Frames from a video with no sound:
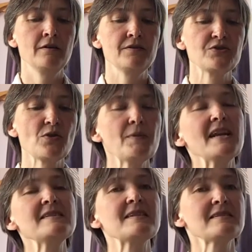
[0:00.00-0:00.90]
The trouble
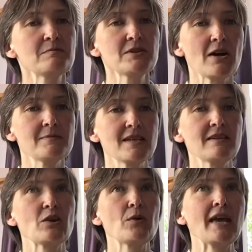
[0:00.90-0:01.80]
is that sometimes I
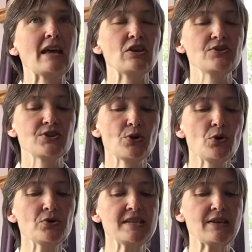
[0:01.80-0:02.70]
think we get used to
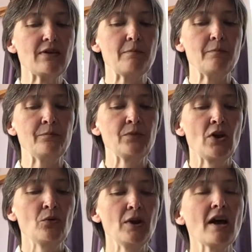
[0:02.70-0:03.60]
hoarding them.
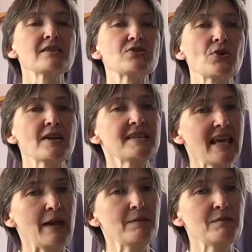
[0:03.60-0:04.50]
We like to try to
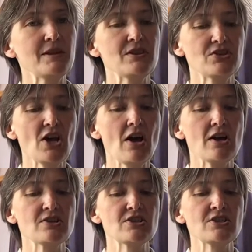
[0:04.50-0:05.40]
keep them in the
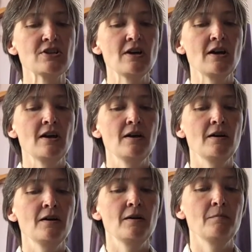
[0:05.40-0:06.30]
church.
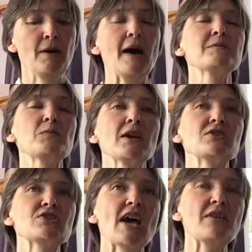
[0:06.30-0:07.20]
Perhaps we can
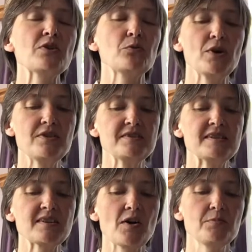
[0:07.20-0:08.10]
share them with the
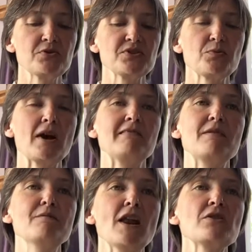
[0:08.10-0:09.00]
disciples we're
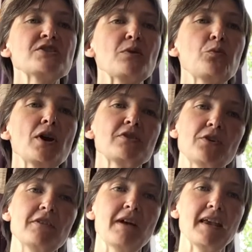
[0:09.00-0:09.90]
in fellowship with
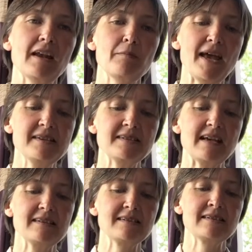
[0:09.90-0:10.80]
on a regular
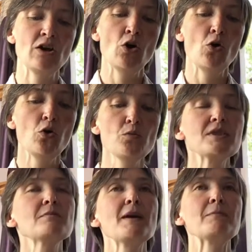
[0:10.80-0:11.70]
basis, or with
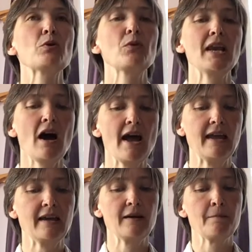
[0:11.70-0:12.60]
the people we
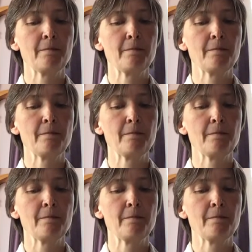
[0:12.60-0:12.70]
like.